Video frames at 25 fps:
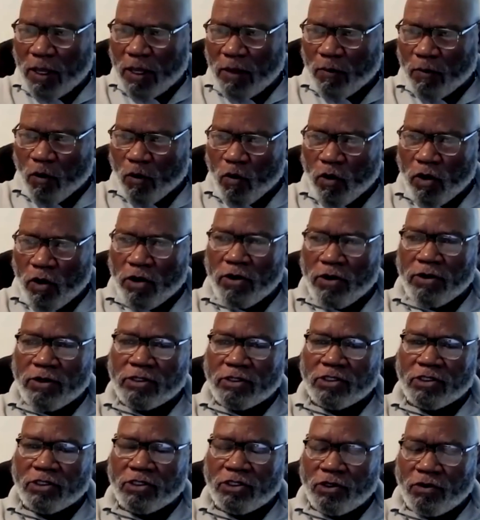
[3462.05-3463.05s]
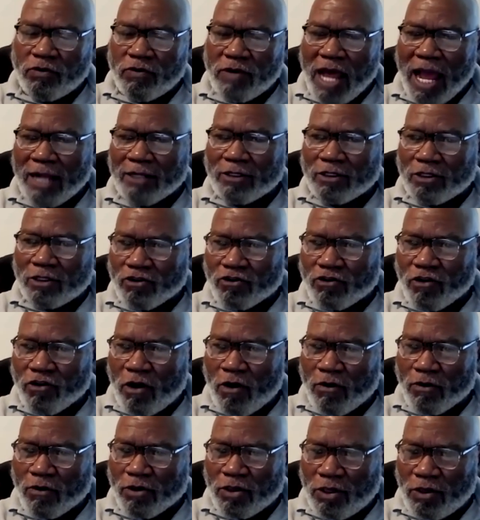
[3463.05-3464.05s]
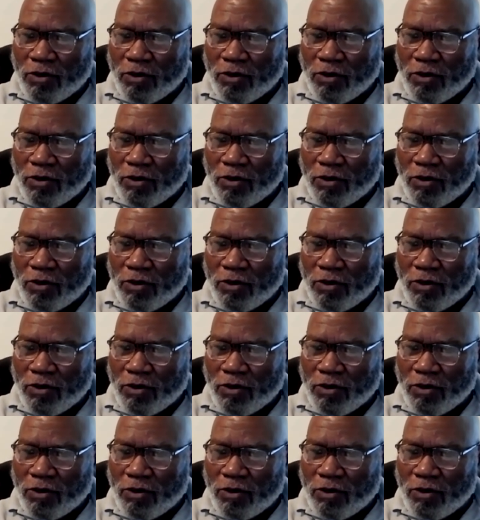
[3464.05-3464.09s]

people's words do not control